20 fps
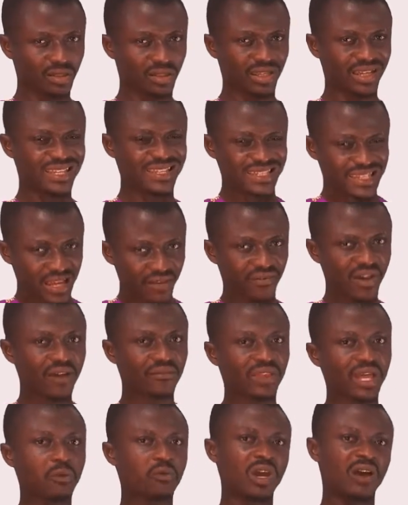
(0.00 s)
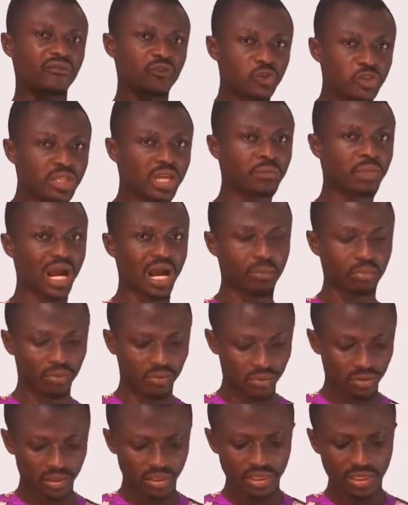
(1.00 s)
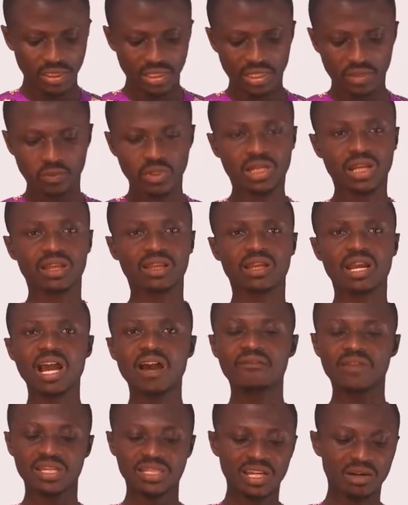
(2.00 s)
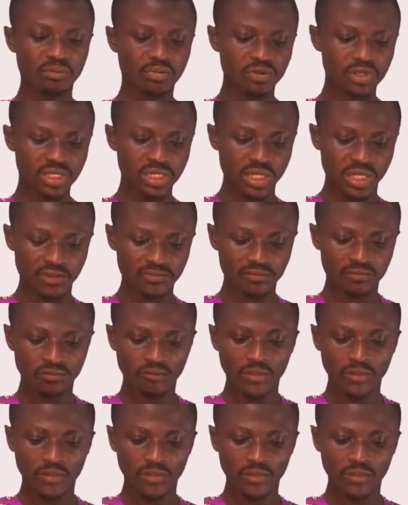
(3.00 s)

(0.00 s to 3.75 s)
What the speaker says: itself after we have used them up. And we can have examples here.